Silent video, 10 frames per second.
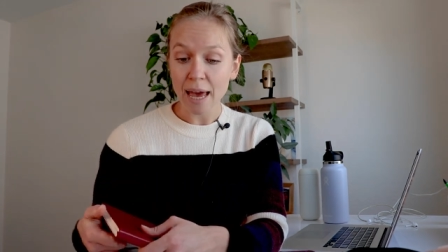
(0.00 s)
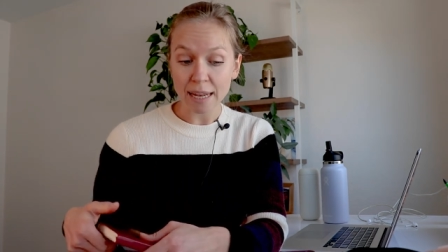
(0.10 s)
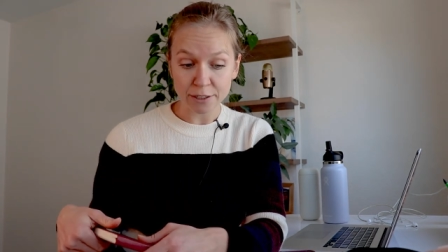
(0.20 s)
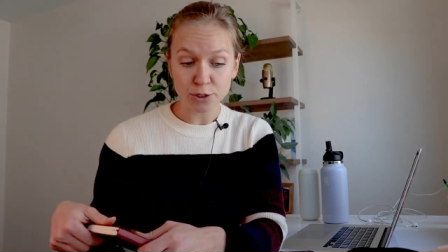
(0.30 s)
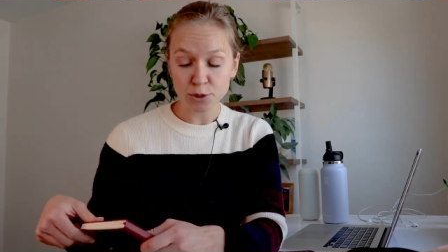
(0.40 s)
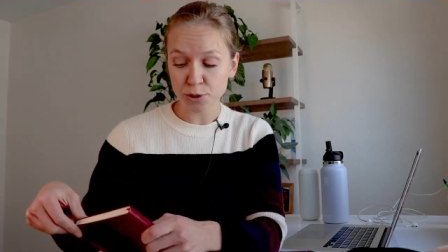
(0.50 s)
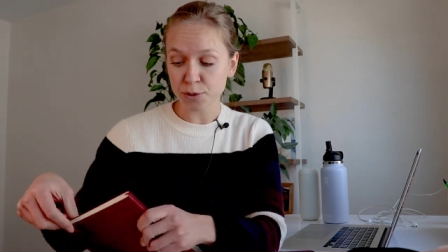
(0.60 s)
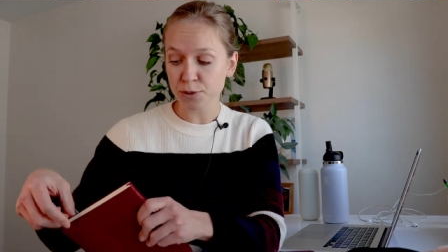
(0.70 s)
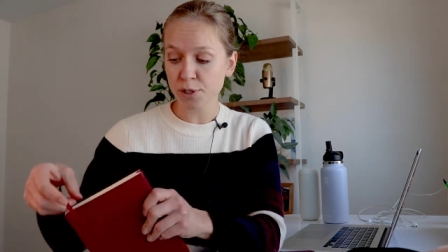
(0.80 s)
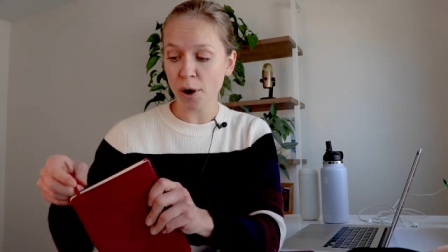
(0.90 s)
And it's true.
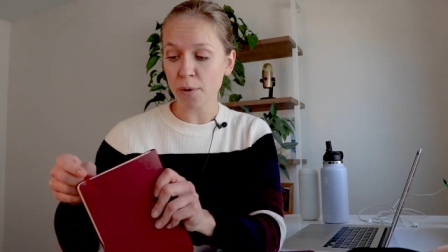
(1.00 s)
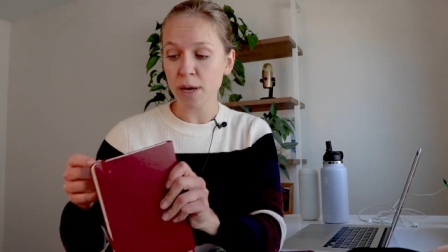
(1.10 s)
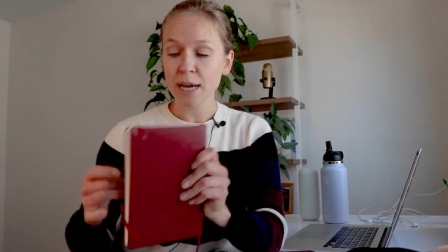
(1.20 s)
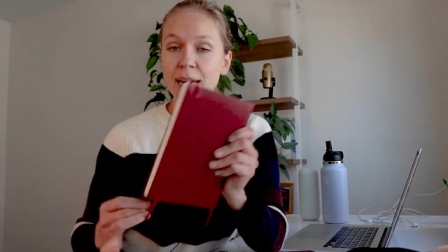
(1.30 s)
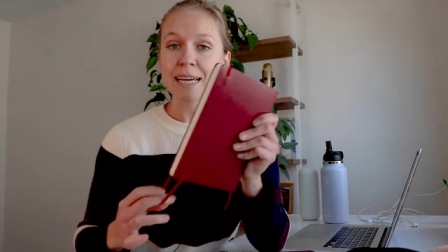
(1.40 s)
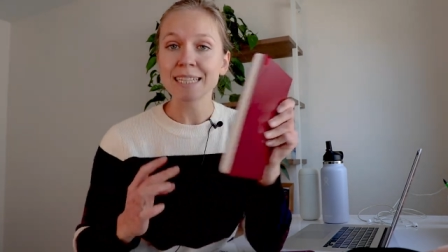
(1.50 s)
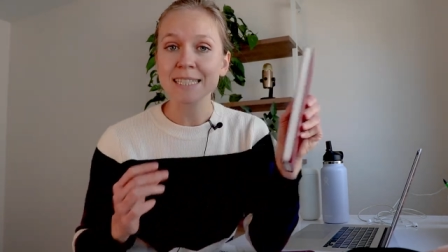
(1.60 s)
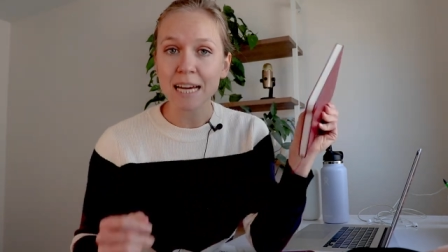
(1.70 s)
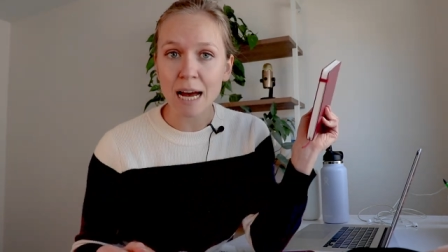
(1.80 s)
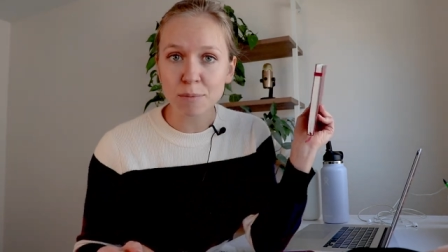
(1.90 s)
So it is
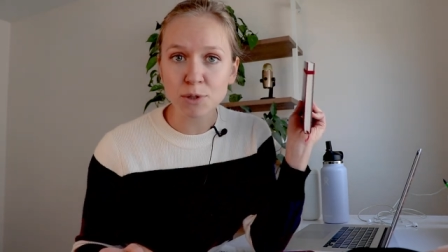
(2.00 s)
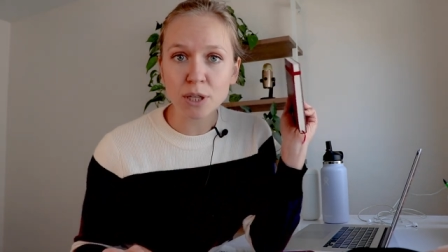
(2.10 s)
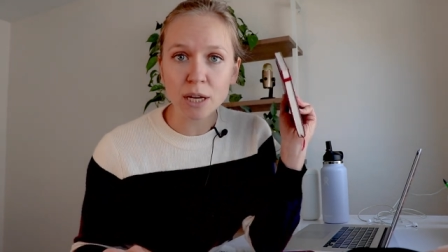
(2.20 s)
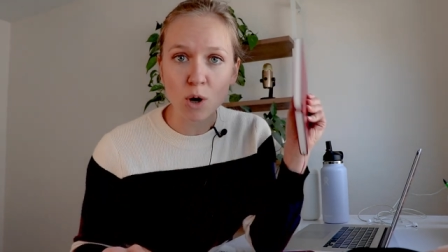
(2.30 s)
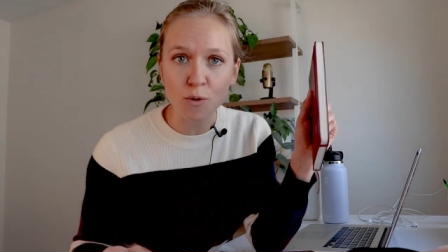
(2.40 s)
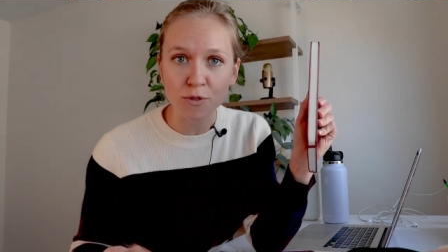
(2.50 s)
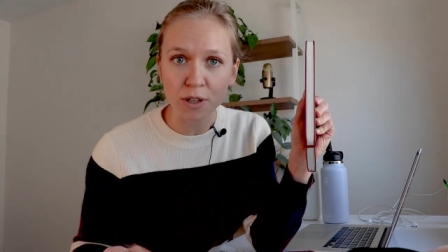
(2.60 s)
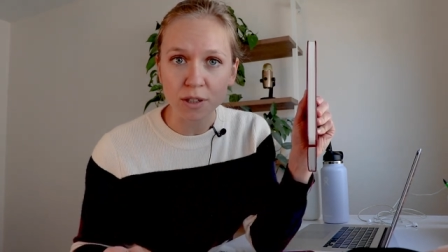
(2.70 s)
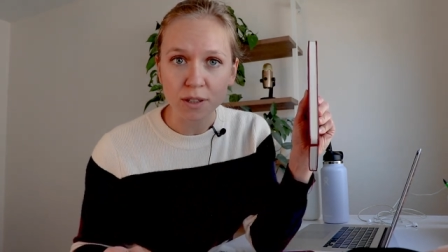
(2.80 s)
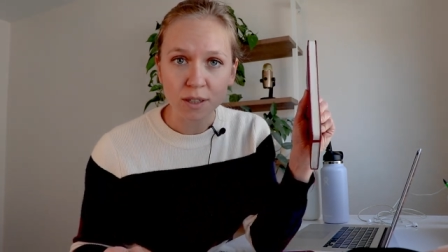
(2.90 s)
time to get
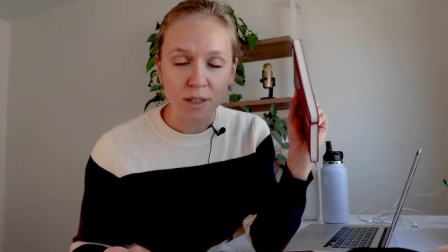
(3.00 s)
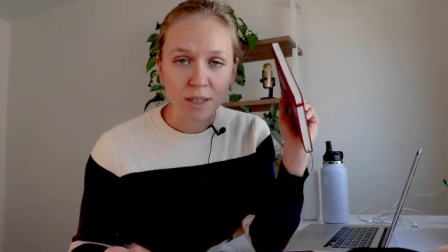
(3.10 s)
over